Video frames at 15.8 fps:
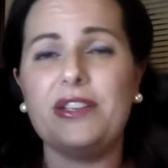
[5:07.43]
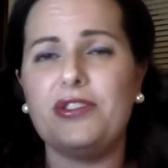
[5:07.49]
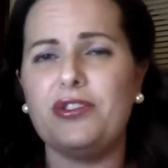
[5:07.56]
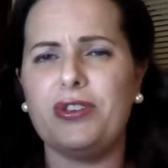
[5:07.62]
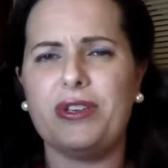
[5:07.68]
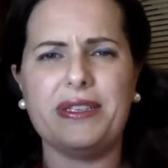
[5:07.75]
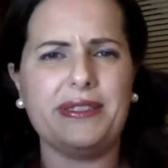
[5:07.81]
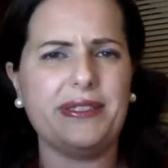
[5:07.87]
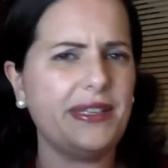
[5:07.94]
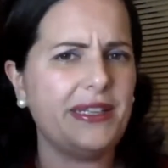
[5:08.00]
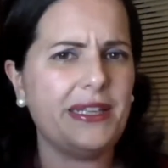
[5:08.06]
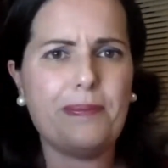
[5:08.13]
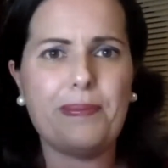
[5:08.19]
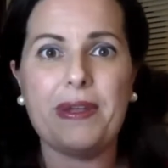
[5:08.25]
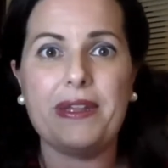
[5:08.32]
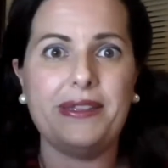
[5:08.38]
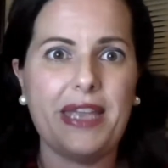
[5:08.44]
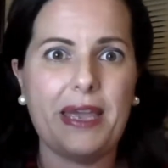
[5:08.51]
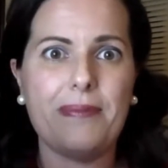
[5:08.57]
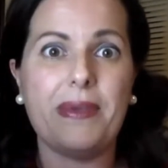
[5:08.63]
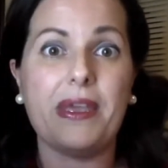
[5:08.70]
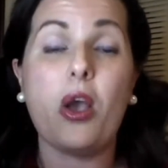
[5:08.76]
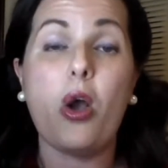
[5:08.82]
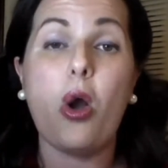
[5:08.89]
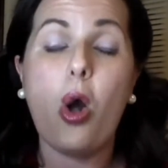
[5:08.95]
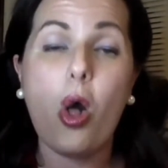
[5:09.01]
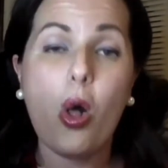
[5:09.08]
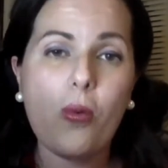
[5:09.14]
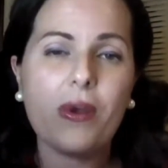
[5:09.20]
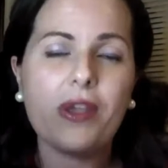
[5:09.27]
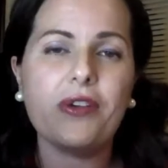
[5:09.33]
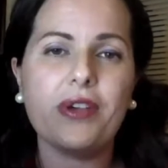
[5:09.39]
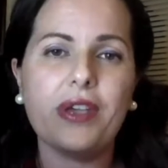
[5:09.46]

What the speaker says: As you can see in the pandemic, all what you